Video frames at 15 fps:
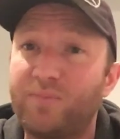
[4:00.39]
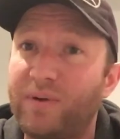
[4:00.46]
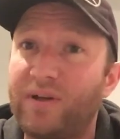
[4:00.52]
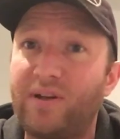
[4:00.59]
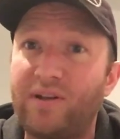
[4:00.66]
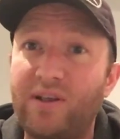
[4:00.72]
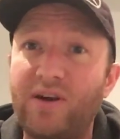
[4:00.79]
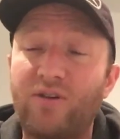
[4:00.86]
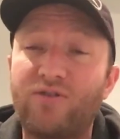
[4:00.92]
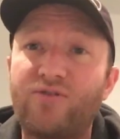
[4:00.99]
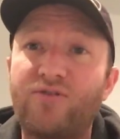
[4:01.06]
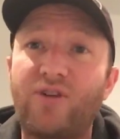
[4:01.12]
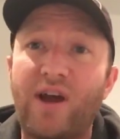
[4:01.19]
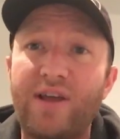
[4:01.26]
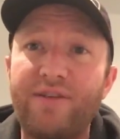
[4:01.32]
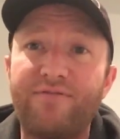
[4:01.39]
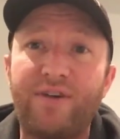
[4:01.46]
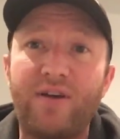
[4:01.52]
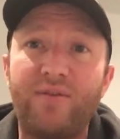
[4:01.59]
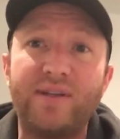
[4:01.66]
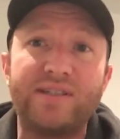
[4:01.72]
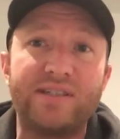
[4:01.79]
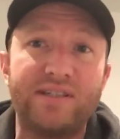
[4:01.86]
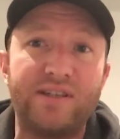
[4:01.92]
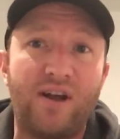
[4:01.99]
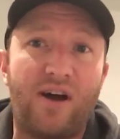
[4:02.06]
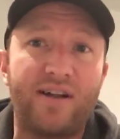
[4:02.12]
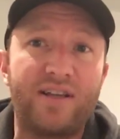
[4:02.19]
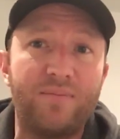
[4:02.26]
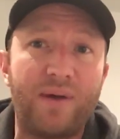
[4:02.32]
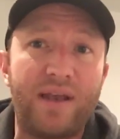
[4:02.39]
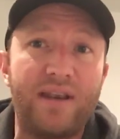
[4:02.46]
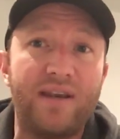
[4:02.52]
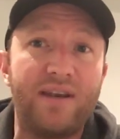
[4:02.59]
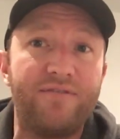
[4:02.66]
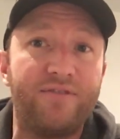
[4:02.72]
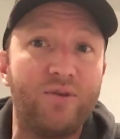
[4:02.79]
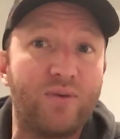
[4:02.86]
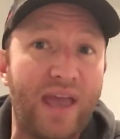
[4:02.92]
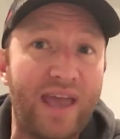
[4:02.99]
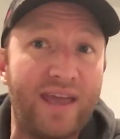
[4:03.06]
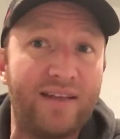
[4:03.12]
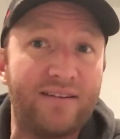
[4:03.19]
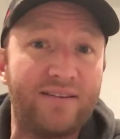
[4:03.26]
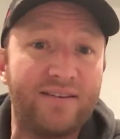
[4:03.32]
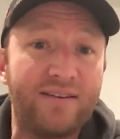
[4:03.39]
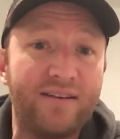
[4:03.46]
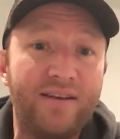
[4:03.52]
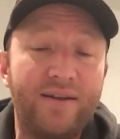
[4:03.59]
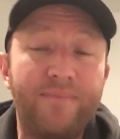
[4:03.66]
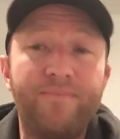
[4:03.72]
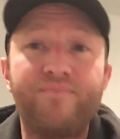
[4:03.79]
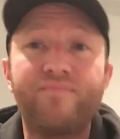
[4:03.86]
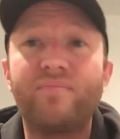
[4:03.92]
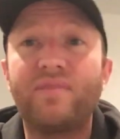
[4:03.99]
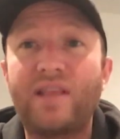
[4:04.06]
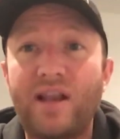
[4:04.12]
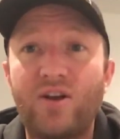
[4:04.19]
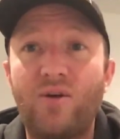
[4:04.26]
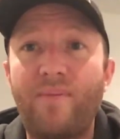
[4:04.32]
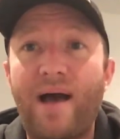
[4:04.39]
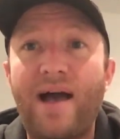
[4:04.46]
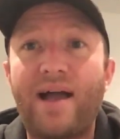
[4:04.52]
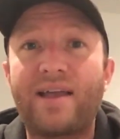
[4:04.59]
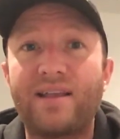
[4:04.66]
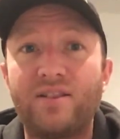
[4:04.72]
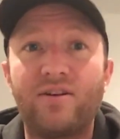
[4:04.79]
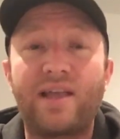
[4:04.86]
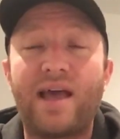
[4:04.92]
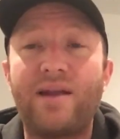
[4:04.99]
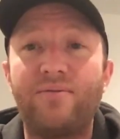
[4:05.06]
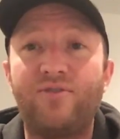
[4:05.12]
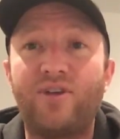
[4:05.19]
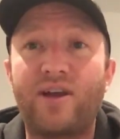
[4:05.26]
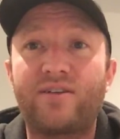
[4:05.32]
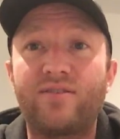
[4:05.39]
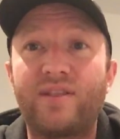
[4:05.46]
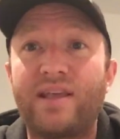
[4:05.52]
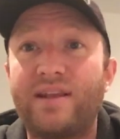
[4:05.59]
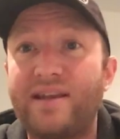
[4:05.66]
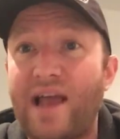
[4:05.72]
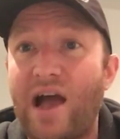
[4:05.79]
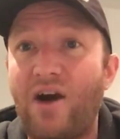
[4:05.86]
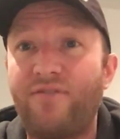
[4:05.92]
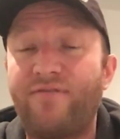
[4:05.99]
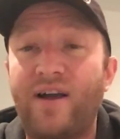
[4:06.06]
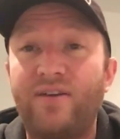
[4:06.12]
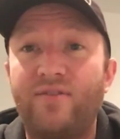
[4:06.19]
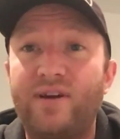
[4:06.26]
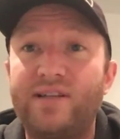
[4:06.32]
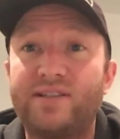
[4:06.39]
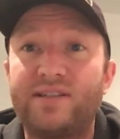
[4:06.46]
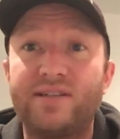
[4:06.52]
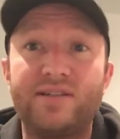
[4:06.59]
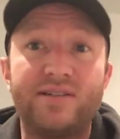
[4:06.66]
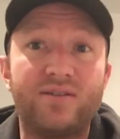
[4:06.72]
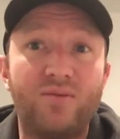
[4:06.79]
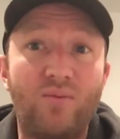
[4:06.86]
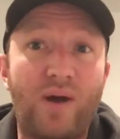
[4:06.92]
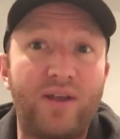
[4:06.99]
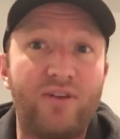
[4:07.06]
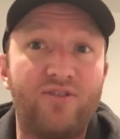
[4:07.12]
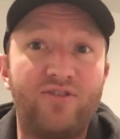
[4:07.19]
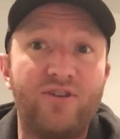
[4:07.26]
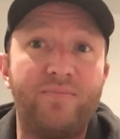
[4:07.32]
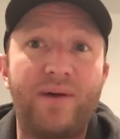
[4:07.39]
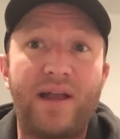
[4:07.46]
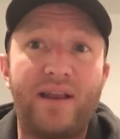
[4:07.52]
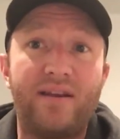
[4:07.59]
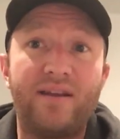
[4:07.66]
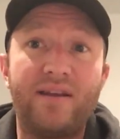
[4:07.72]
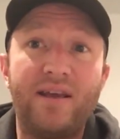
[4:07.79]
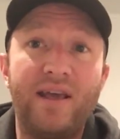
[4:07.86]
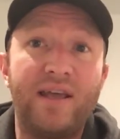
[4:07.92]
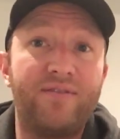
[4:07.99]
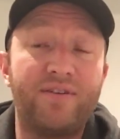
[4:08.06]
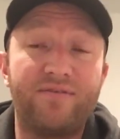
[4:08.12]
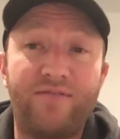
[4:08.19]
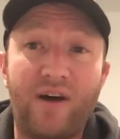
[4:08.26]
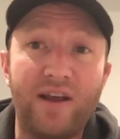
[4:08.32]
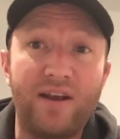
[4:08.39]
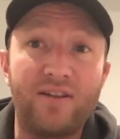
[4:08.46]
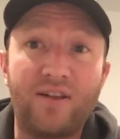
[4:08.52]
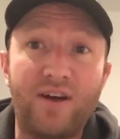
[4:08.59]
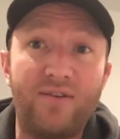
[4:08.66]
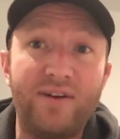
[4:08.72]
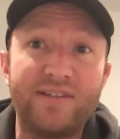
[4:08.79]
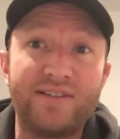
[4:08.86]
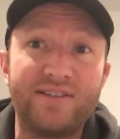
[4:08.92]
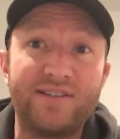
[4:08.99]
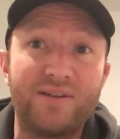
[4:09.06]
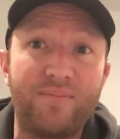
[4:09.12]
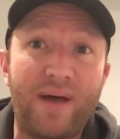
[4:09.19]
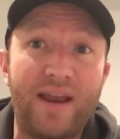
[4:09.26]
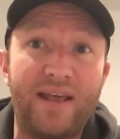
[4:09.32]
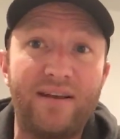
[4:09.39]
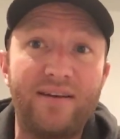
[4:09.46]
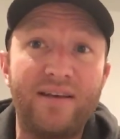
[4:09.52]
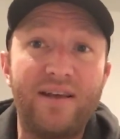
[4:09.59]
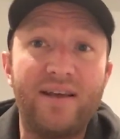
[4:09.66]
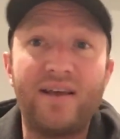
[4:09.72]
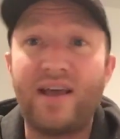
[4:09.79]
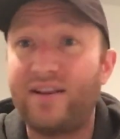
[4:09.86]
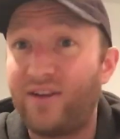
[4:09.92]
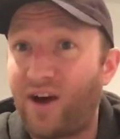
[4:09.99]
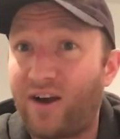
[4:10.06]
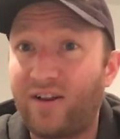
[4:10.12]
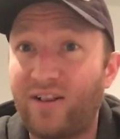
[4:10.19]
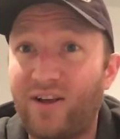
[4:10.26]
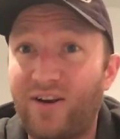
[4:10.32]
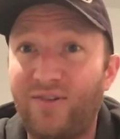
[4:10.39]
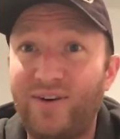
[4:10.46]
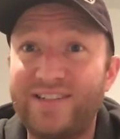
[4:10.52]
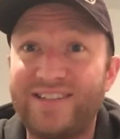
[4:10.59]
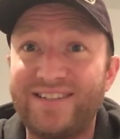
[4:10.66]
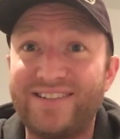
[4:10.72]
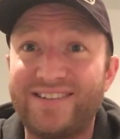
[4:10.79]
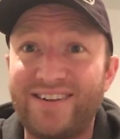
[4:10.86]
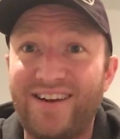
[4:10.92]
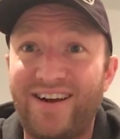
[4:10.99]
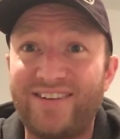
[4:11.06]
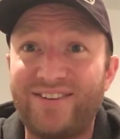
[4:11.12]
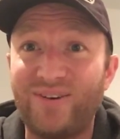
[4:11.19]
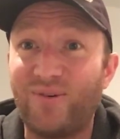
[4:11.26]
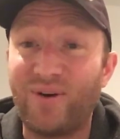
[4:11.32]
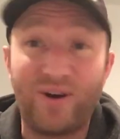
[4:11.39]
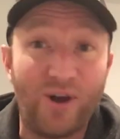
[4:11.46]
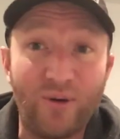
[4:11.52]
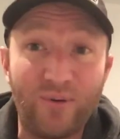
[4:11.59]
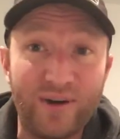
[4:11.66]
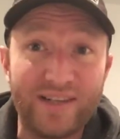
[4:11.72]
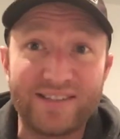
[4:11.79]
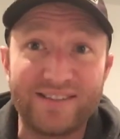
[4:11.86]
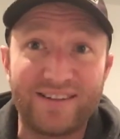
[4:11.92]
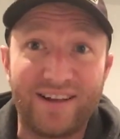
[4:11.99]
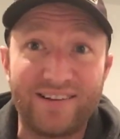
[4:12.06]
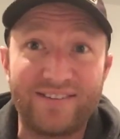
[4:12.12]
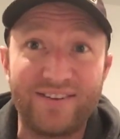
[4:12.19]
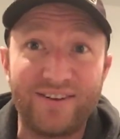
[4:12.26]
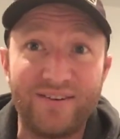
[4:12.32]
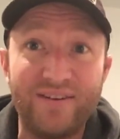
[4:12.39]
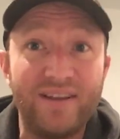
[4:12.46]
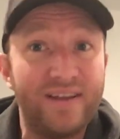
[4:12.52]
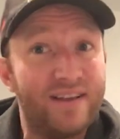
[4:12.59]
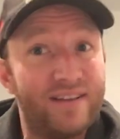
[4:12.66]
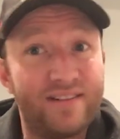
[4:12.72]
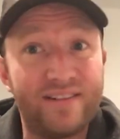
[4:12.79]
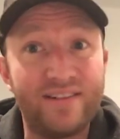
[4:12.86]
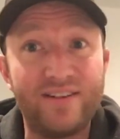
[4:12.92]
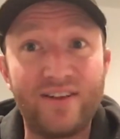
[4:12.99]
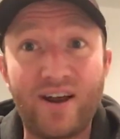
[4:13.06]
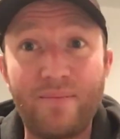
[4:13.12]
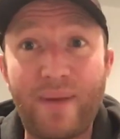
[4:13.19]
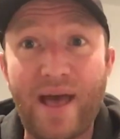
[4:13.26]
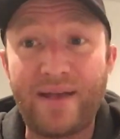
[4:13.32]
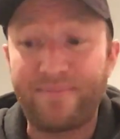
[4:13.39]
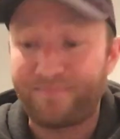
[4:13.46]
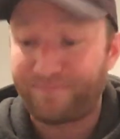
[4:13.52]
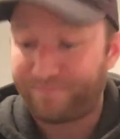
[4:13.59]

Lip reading: But, you know, try and find reasons not to bet it. And if you can't, then go back and look at it objectively and now find reasons why you should bet it. If you can find a lot of reasons to bet it and not a lot of reasons not to, or no reason not to, then you got to bet.